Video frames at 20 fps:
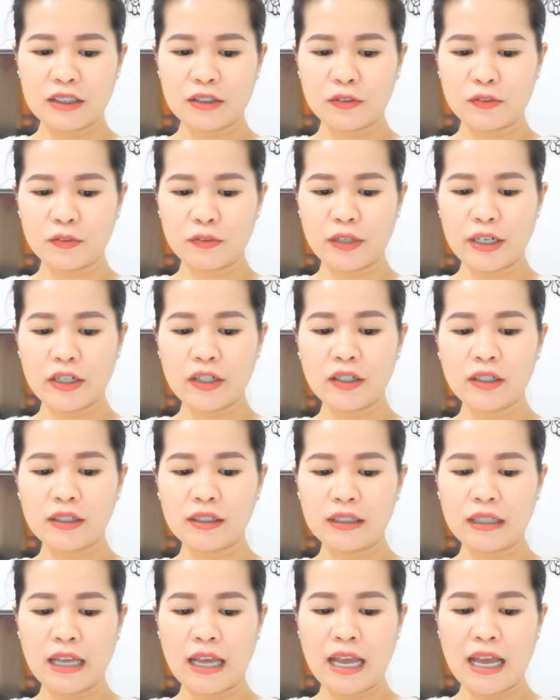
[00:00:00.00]
So
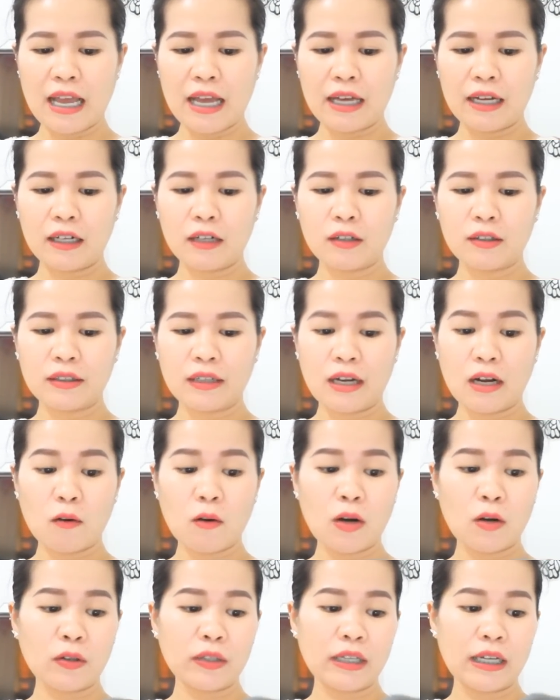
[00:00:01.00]
ayan,
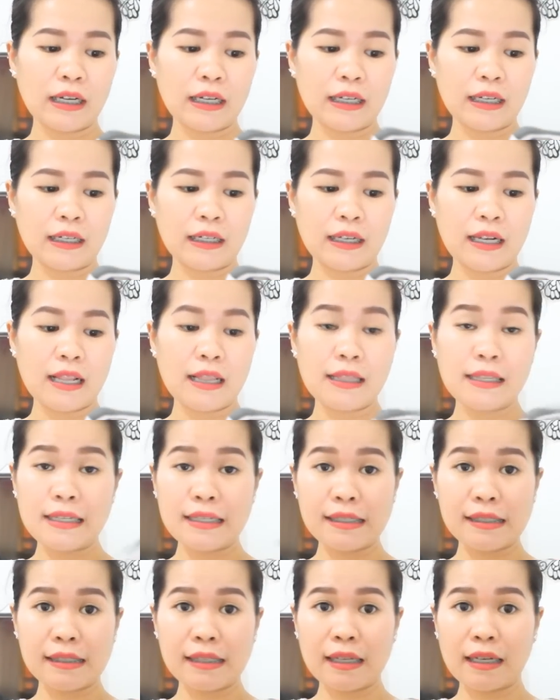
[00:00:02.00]
nakakuha ako ng
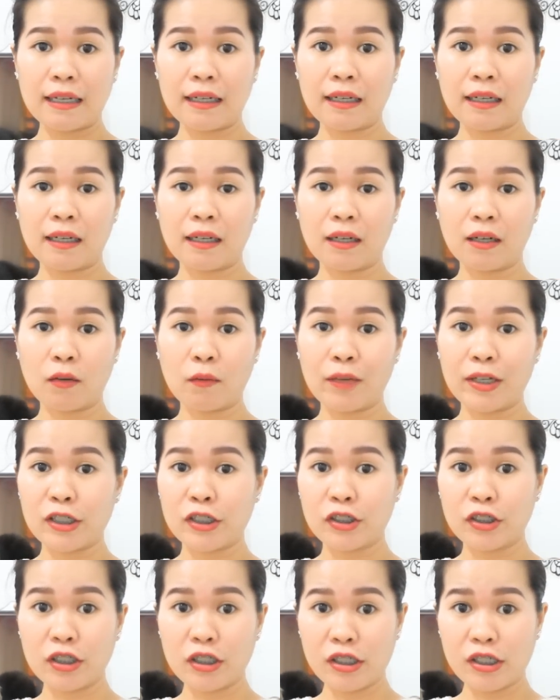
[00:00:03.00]
list ng
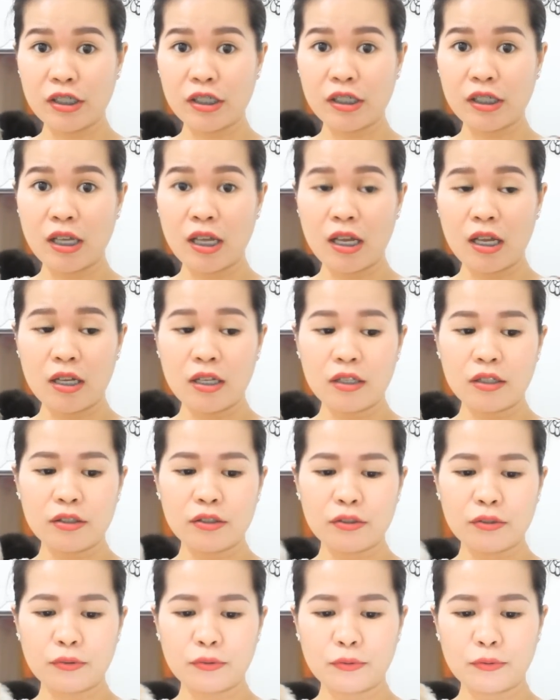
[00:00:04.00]
questions.
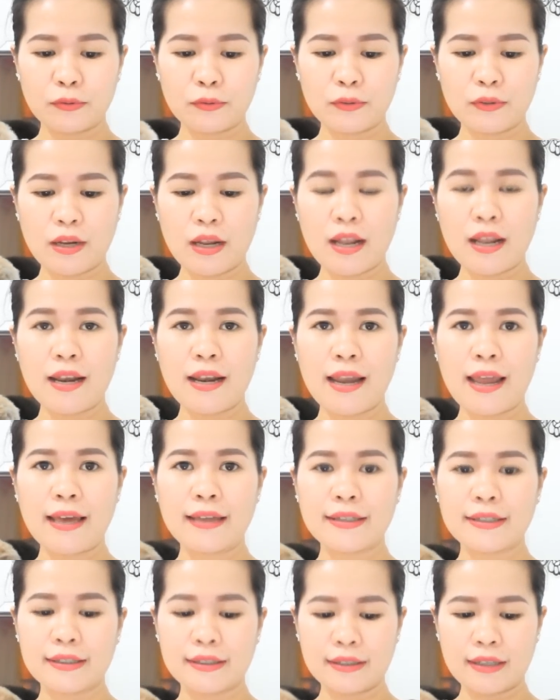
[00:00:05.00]
So
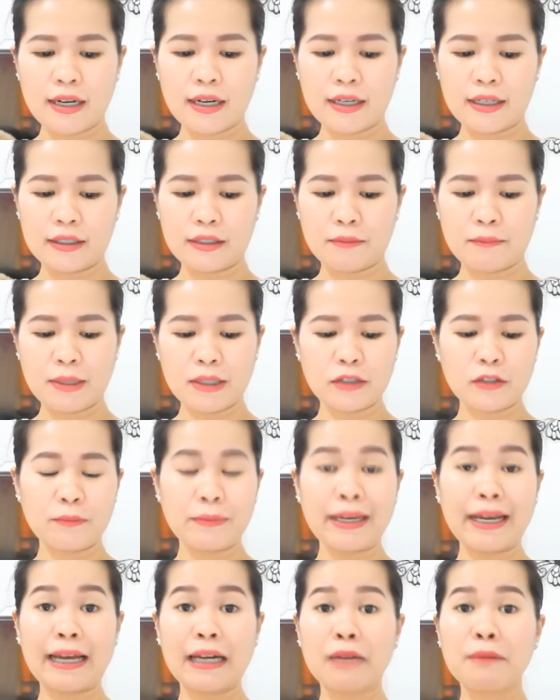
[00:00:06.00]
let's start. Medyo
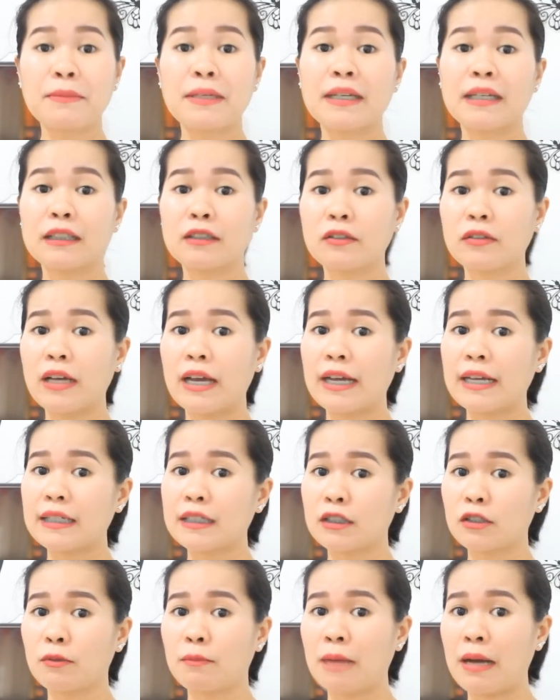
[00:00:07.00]
may karamihan to guys.
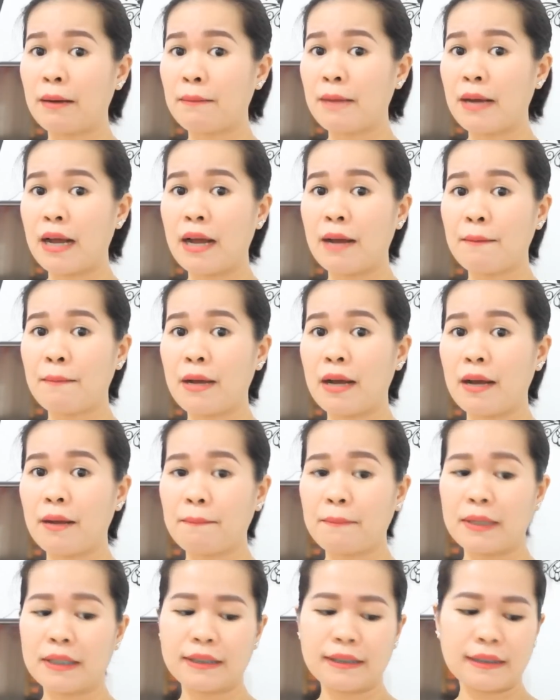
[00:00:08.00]
So mahaba-haba,
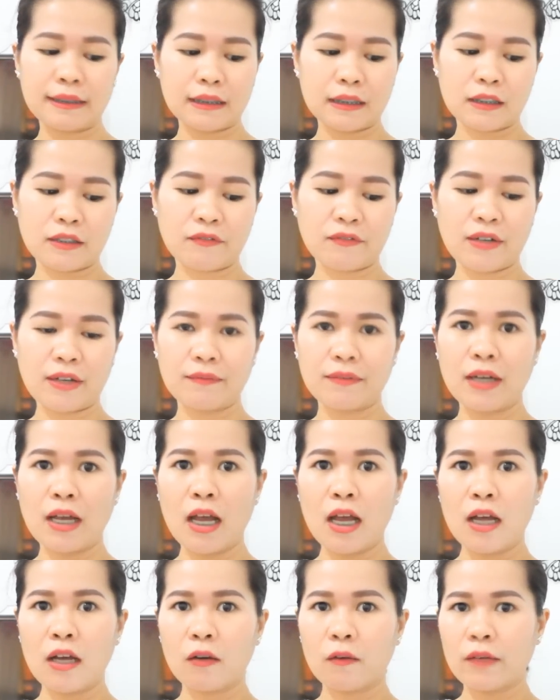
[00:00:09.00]
may
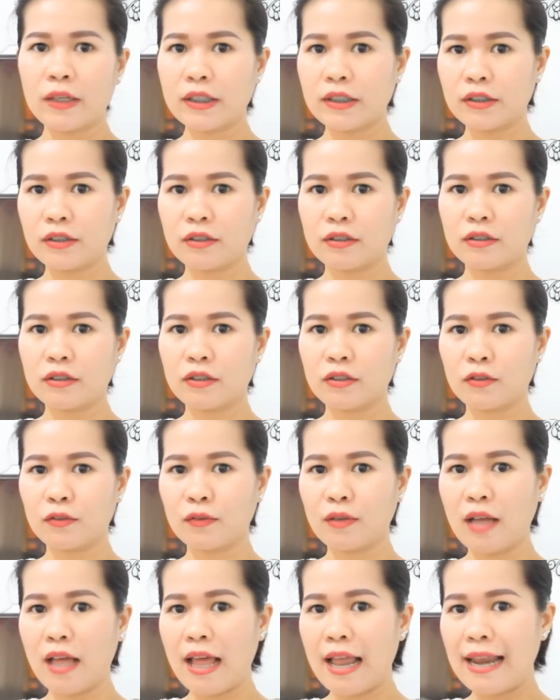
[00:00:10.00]
65 questions.
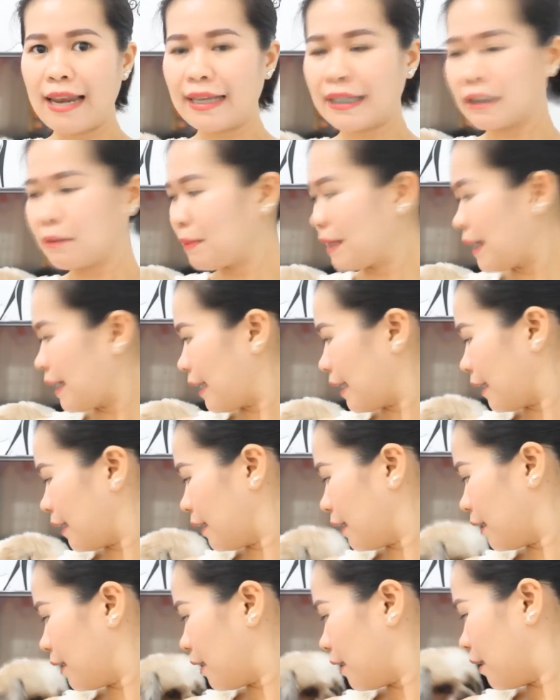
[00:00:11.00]
So let's
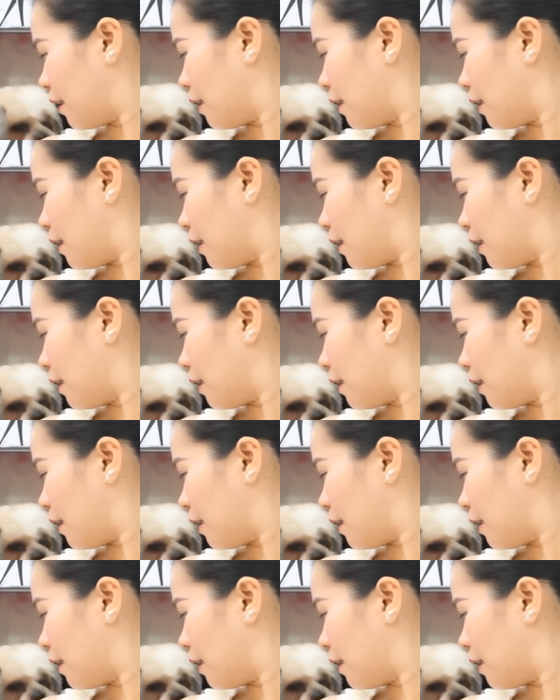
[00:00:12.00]
begin!